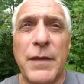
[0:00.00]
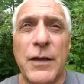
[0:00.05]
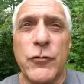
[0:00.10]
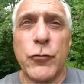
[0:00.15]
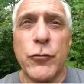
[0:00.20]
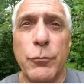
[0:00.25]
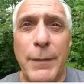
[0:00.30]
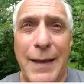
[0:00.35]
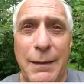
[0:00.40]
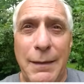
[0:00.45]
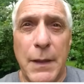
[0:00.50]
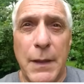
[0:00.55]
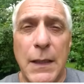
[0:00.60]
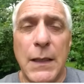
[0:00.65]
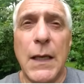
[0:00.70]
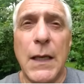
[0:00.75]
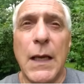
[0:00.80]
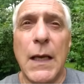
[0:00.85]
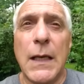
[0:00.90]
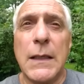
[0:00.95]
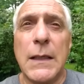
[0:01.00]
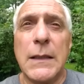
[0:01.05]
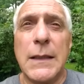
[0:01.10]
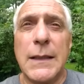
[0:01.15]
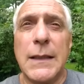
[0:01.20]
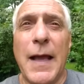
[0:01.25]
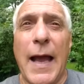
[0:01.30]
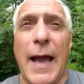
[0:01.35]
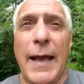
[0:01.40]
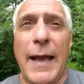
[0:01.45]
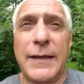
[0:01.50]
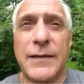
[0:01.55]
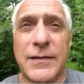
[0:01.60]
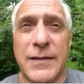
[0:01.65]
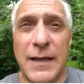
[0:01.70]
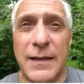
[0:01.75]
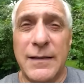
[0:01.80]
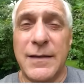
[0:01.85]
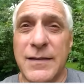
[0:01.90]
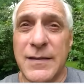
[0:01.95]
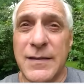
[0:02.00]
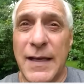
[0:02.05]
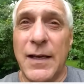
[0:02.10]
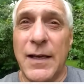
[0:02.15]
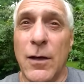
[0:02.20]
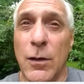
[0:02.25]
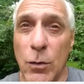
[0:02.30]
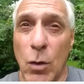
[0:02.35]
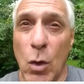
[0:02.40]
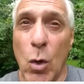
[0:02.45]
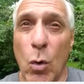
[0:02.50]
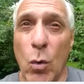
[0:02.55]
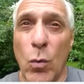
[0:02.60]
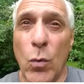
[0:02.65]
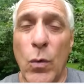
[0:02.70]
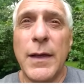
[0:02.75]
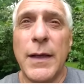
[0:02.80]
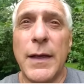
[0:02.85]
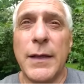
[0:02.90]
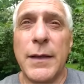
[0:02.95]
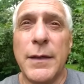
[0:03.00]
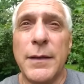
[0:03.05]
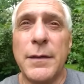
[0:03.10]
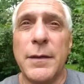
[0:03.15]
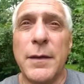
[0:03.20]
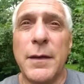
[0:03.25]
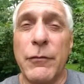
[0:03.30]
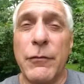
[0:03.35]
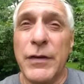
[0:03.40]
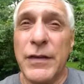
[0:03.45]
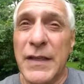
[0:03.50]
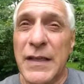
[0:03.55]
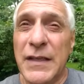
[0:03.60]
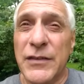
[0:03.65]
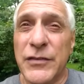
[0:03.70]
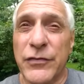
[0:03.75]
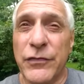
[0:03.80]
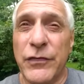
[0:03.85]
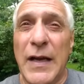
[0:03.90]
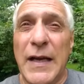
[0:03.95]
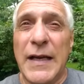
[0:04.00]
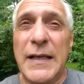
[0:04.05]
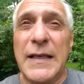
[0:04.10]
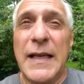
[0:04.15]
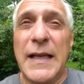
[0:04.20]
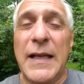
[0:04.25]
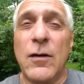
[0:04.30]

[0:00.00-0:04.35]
that you met me and I said to say hello and everything is fine.